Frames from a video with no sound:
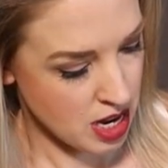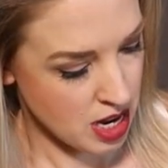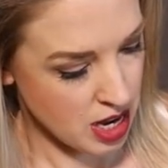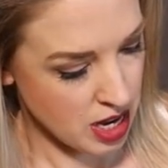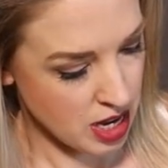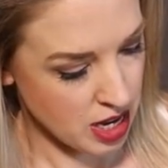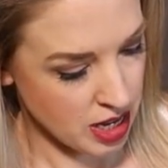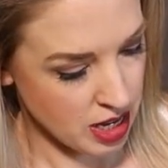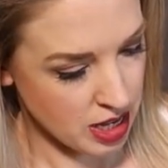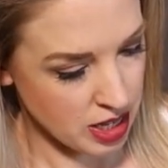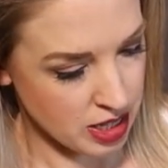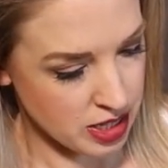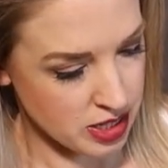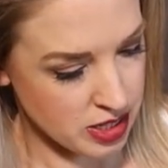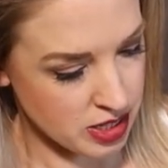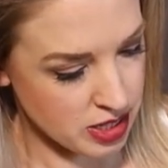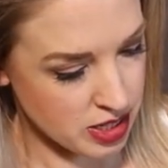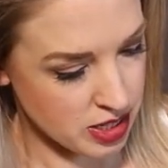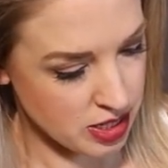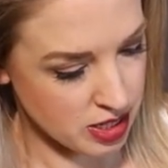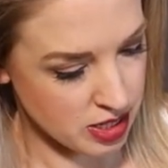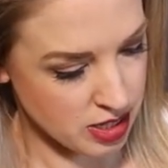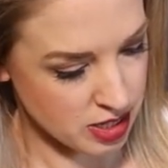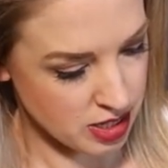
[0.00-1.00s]

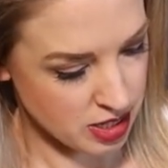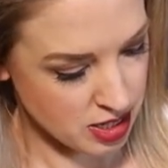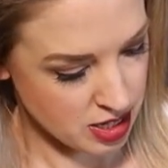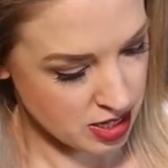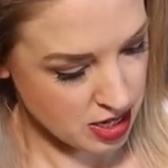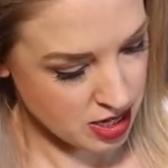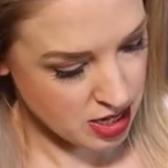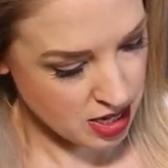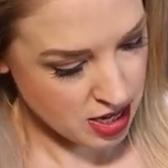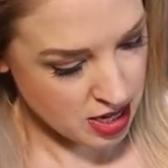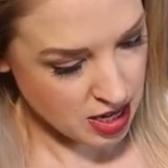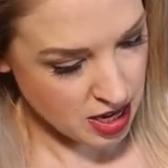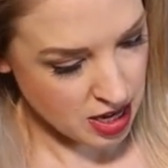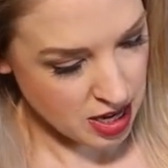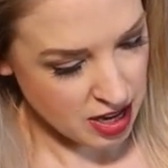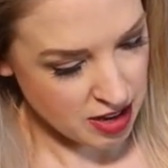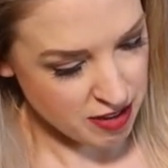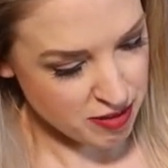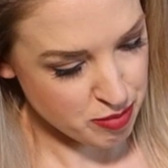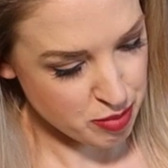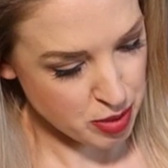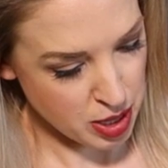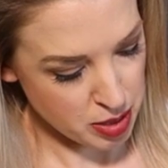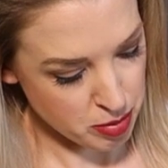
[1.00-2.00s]
and
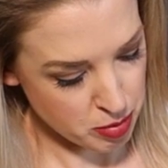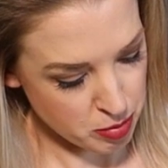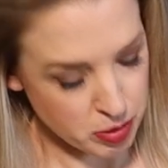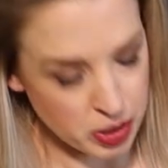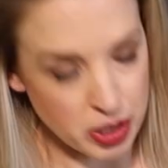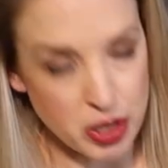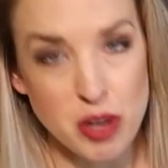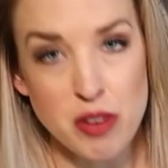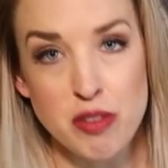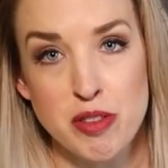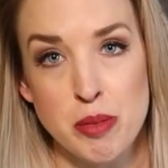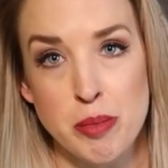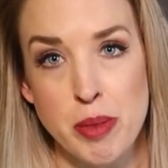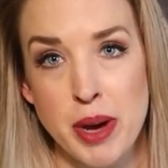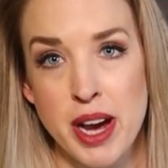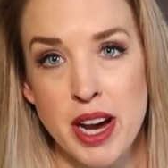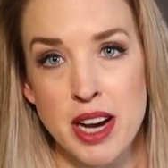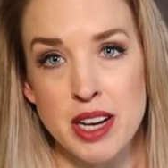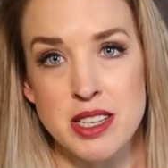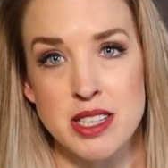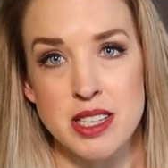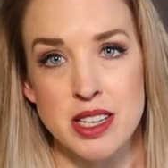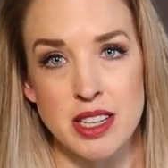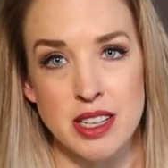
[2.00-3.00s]
I've probably
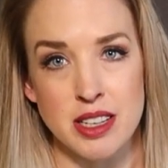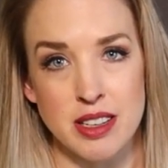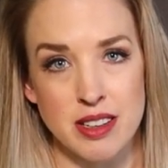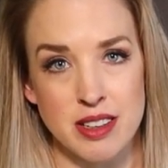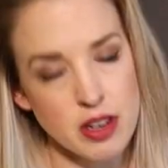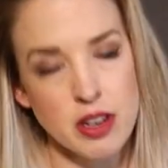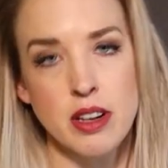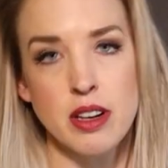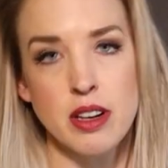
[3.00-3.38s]
overpacked it.